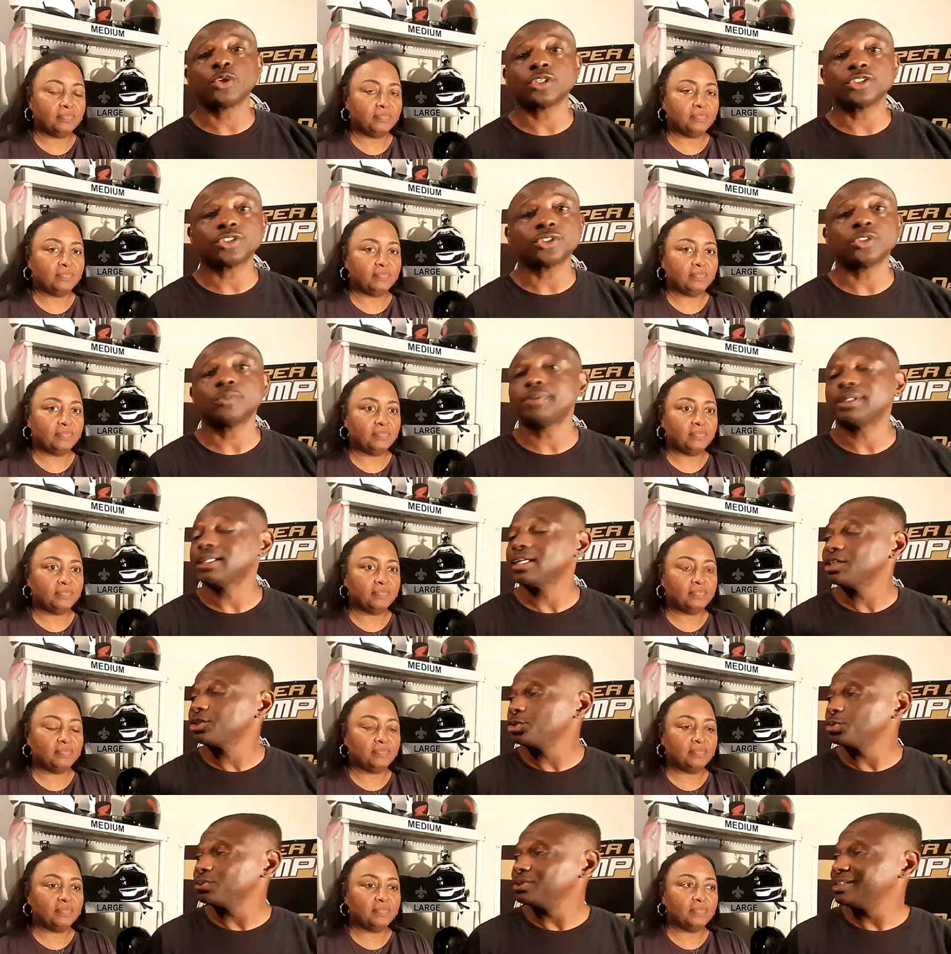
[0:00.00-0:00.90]
Speaker 1: control because
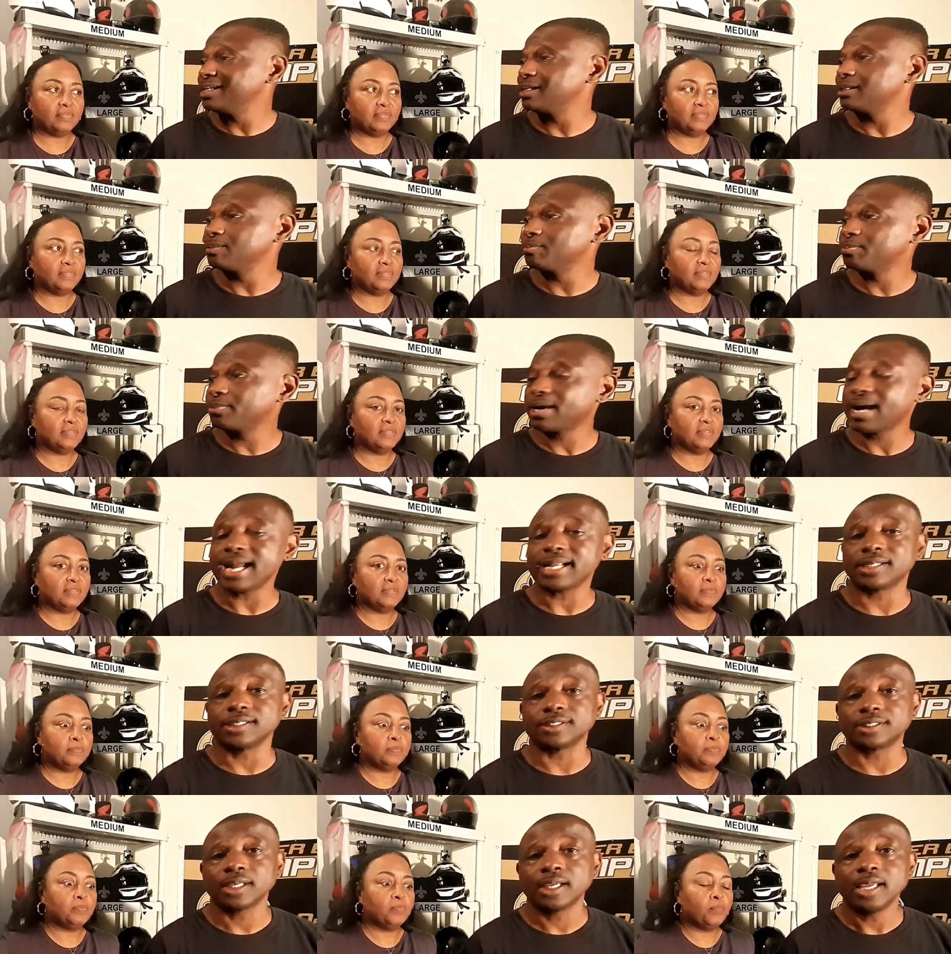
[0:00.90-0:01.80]
you didn't
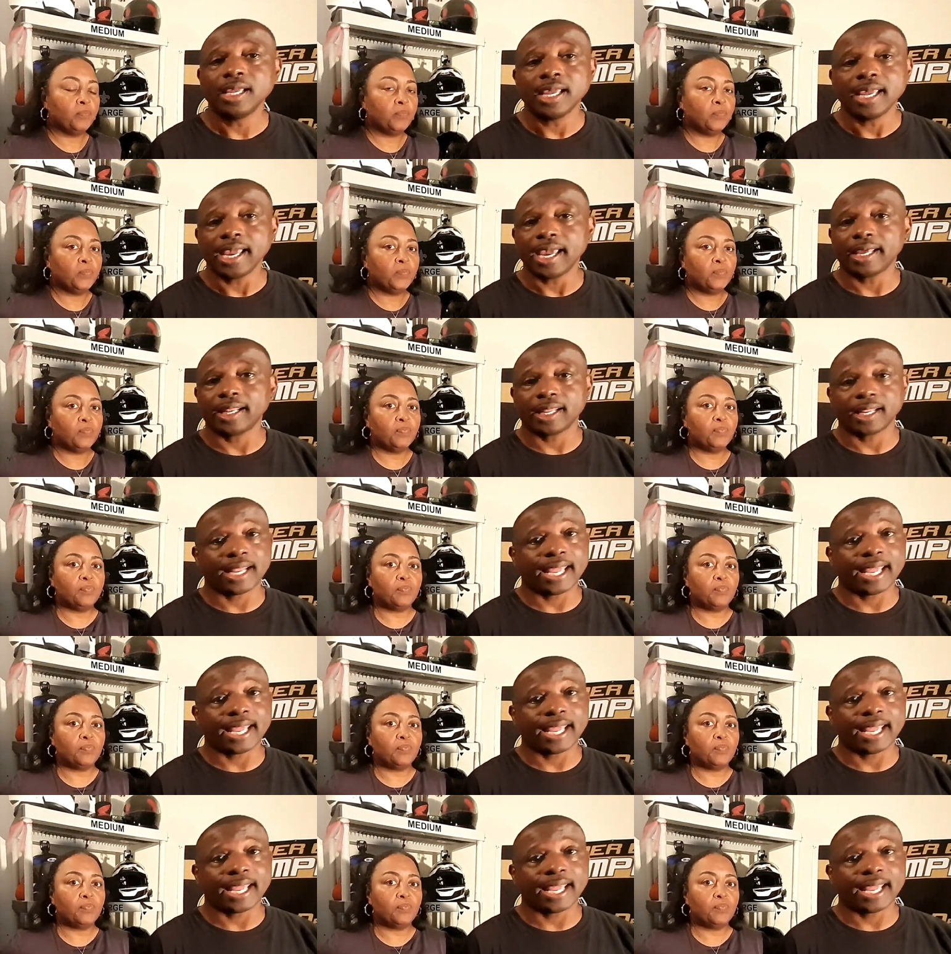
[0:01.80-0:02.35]
practice. And